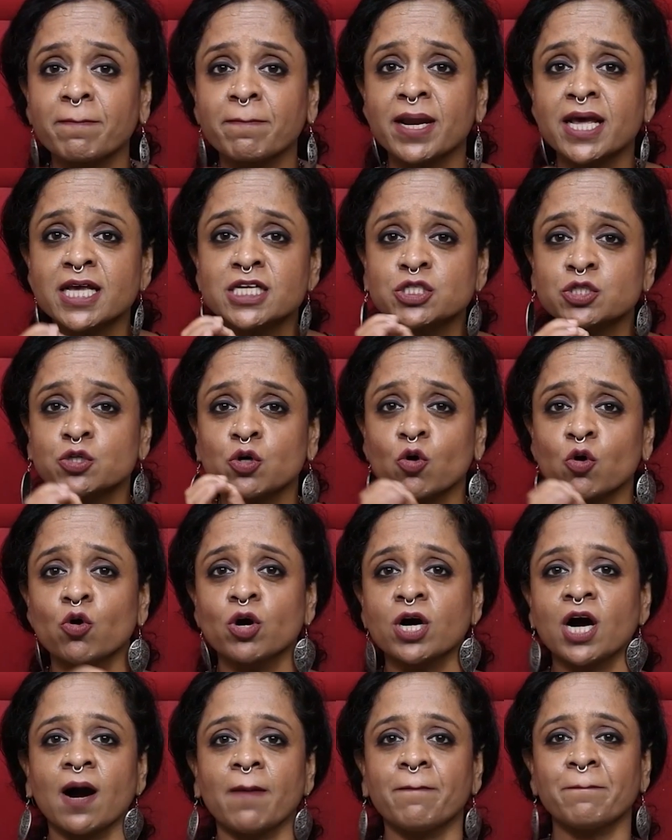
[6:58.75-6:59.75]
place to
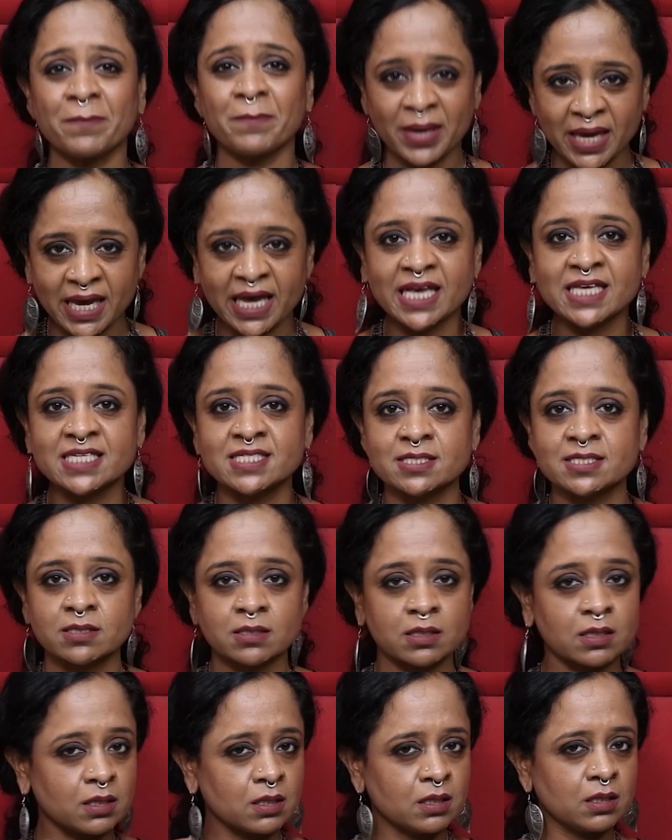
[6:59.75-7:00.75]
hook up is
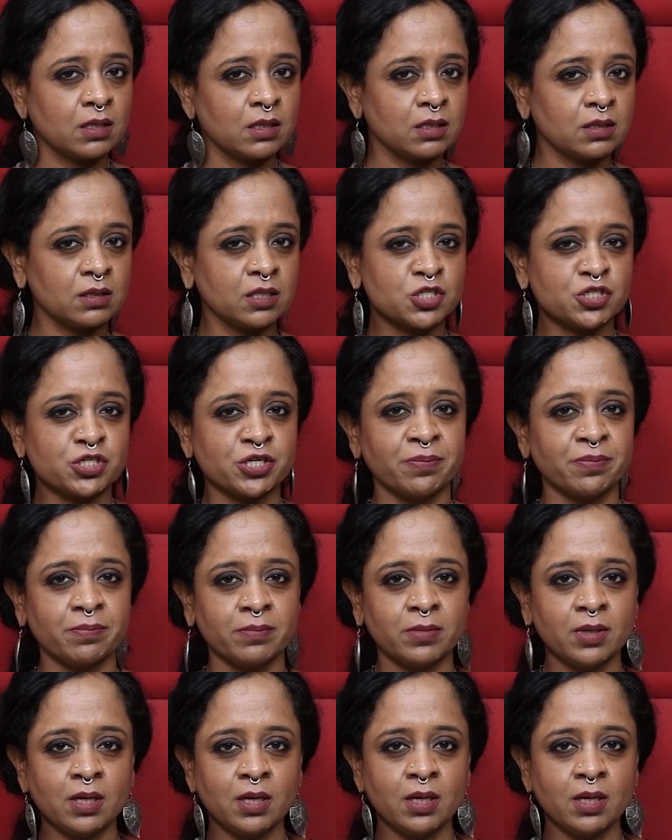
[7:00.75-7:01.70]
the gym.